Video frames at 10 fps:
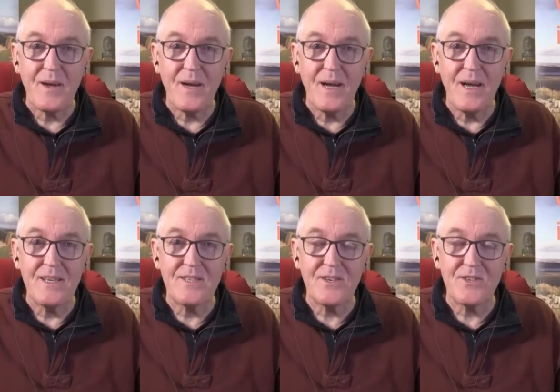It's
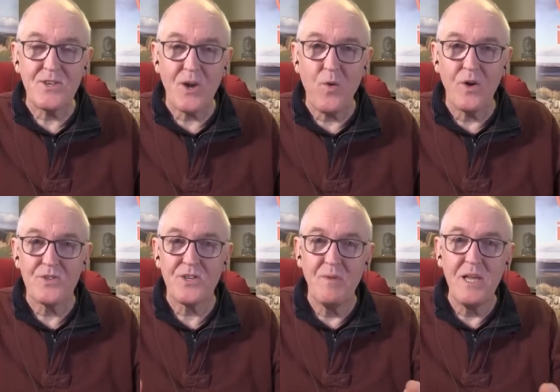such a
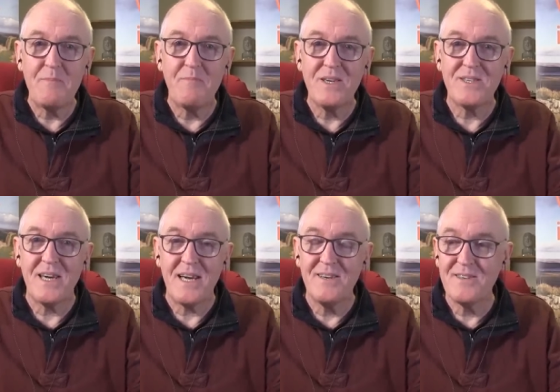quantum leap, isn't it,
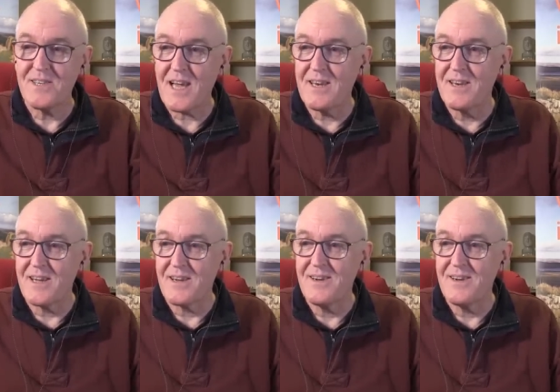in That's understanding?